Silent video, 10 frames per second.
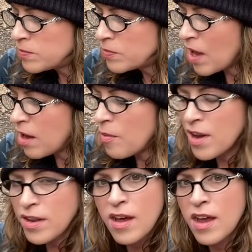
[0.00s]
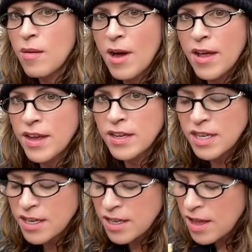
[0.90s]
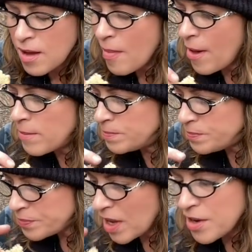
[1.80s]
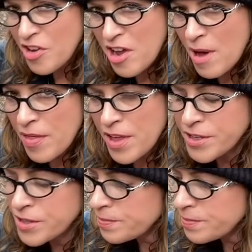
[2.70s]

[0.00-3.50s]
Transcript: I don't even want to tell you about things I did then, but I'll tell you about this.